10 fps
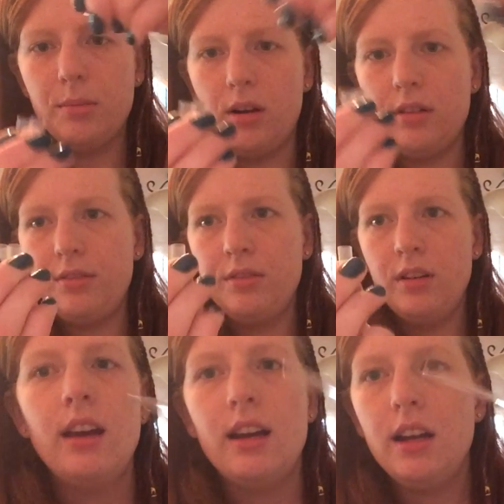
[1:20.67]
come off
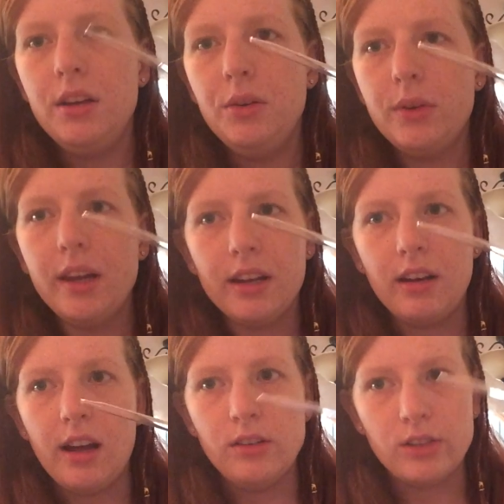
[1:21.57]
and I use like
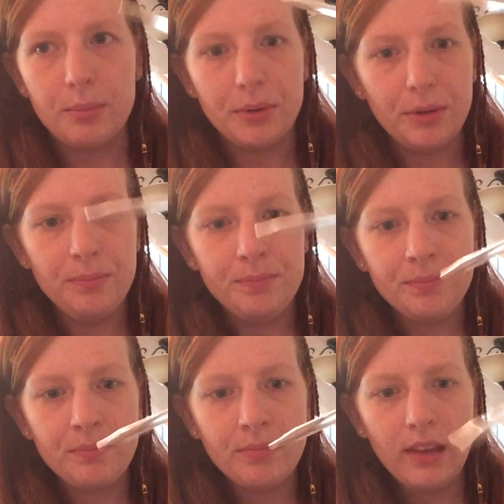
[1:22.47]
an eyedropper
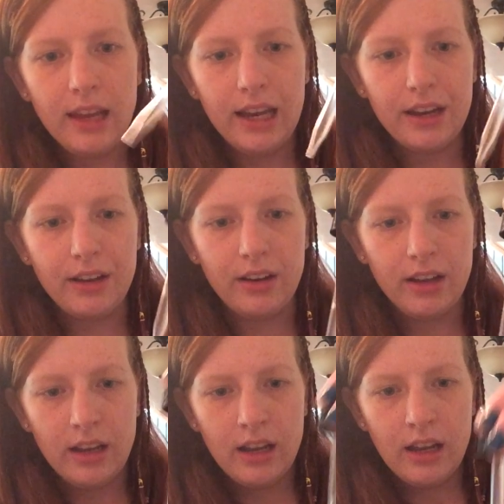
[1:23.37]
and
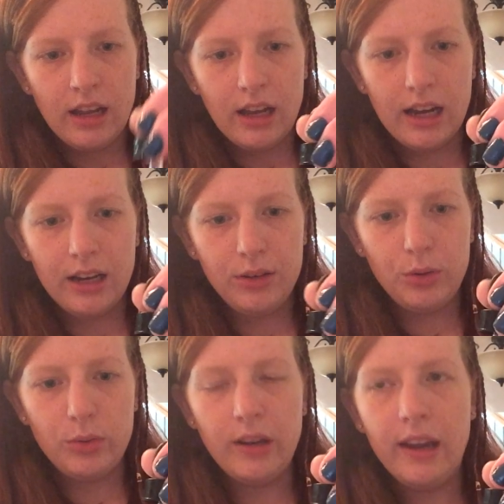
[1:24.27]
I
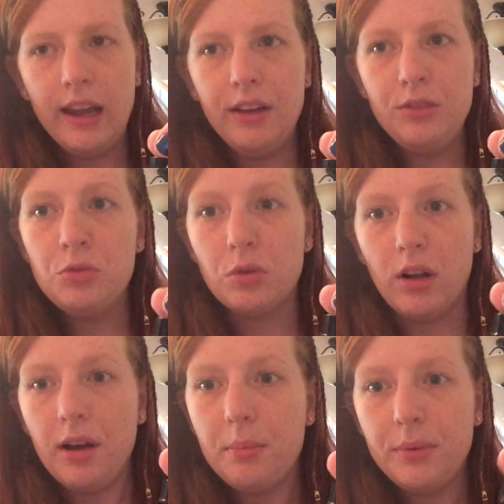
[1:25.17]
do 10
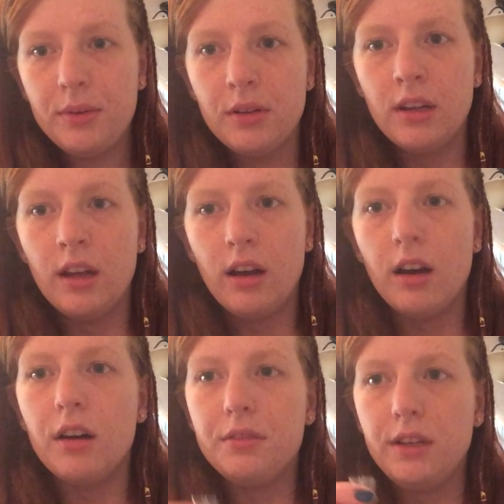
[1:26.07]
drops
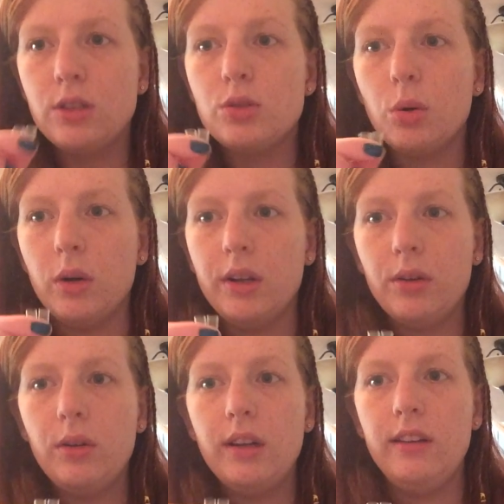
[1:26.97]
of each
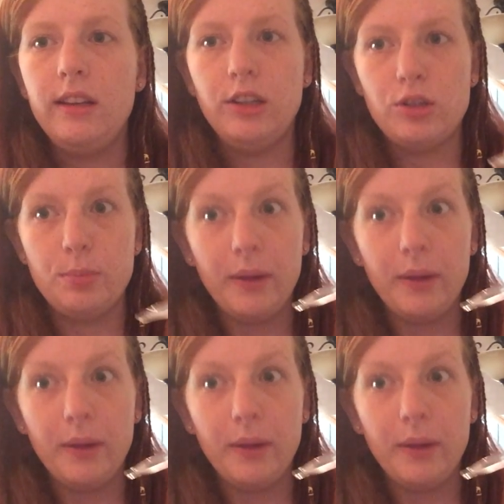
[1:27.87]
oil into each